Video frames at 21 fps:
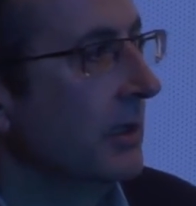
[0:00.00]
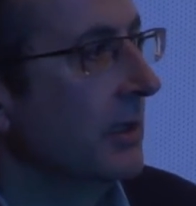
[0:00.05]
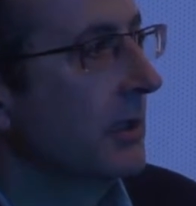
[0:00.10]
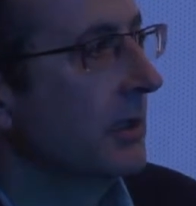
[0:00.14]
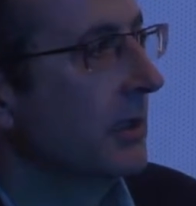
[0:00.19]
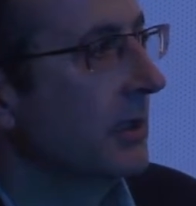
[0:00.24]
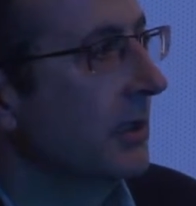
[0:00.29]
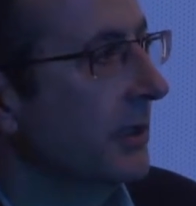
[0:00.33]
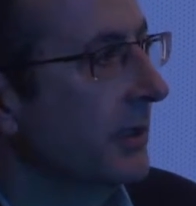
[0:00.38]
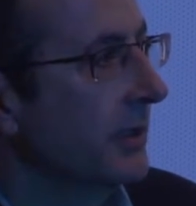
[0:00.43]

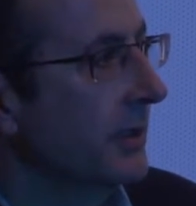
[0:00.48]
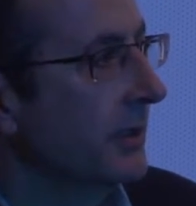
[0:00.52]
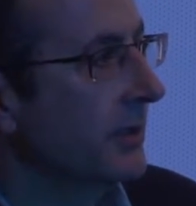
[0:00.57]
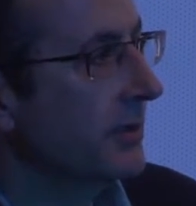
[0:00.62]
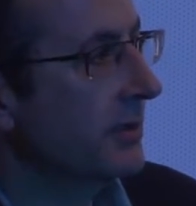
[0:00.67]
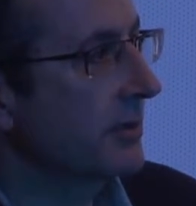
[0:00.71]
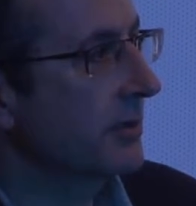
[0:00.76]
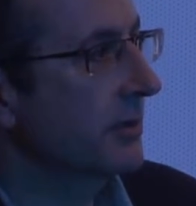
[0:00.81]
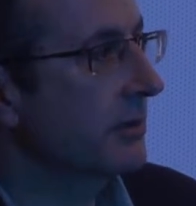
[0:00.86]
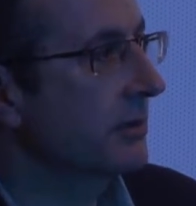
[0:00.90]
And
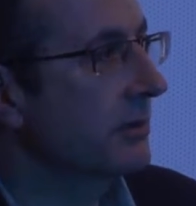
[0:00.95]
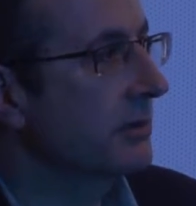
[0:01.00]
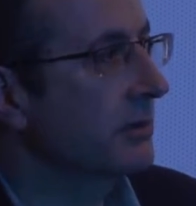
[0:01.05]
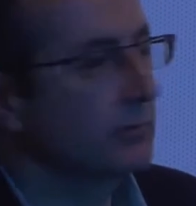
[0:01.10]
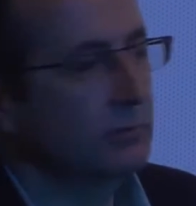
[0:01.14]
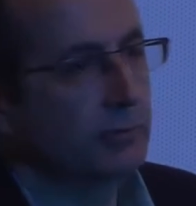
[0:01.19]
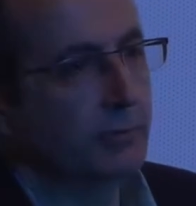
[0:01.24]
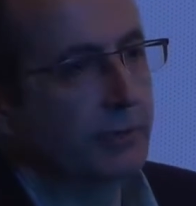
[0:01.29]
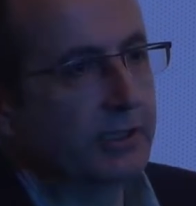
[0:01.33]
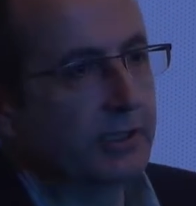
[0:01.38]

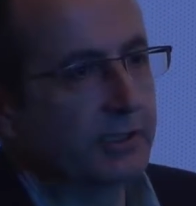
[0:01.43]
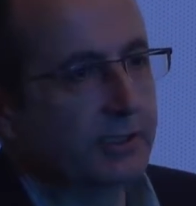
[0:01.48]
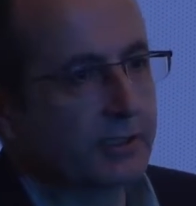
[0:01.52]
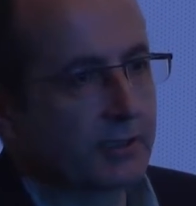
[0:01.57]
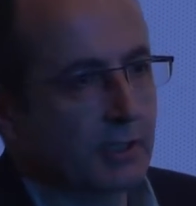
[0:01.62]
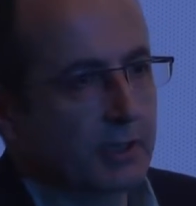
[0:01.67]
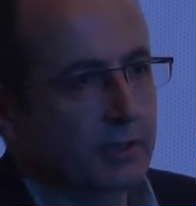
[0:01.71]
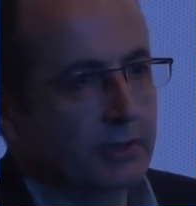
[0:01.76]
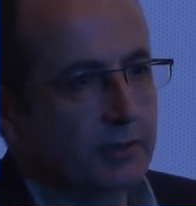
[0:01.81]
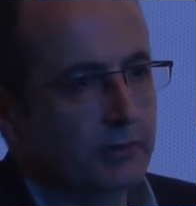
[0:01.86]
so we
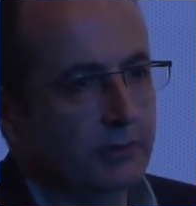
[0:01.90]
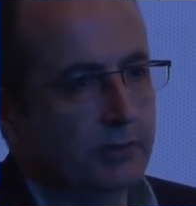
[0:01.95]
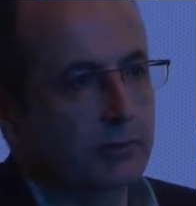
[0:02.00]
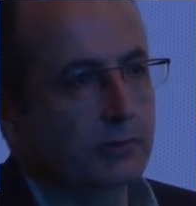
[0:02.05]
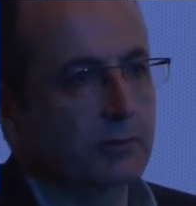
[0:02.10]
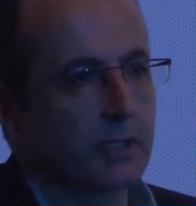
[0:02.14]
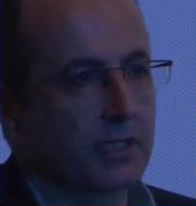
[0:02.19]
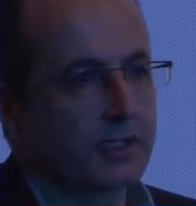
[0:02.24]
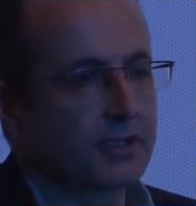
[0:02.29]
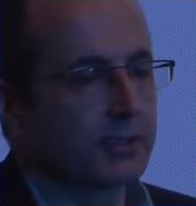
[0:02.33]
decided
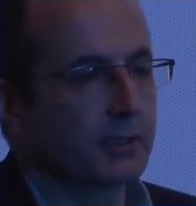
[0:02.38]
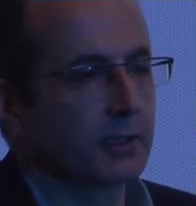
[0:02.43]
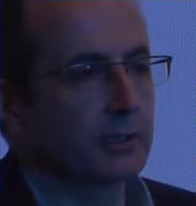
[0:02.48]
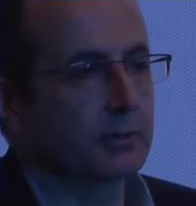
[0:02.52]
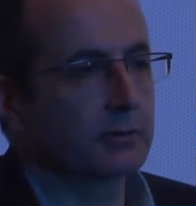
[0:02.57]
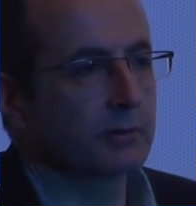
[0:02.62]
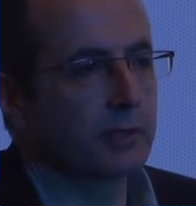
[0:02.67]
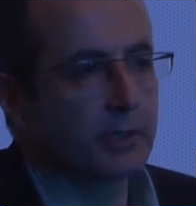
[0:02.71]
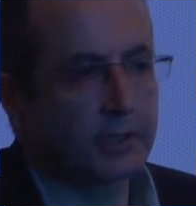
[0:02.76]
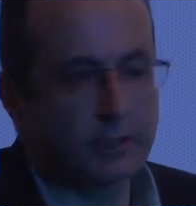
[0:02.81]
to
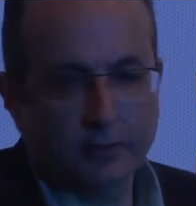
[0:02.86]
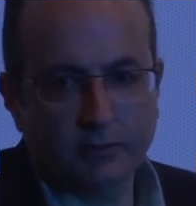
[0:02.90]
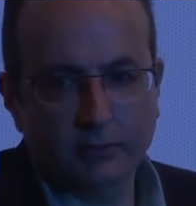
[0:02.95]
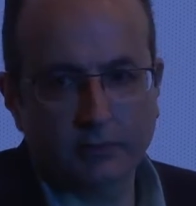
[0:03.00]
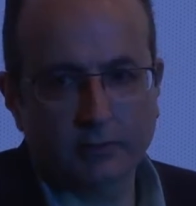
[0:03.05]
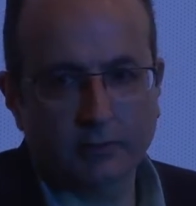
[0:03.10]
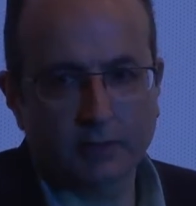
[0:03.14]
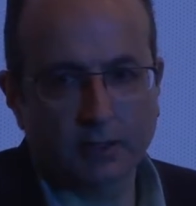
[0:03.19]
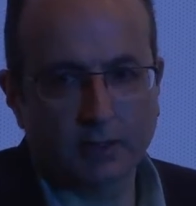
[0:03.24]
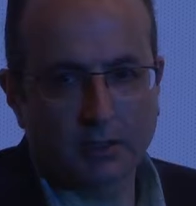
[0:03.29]

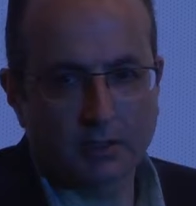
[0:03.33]
accelerate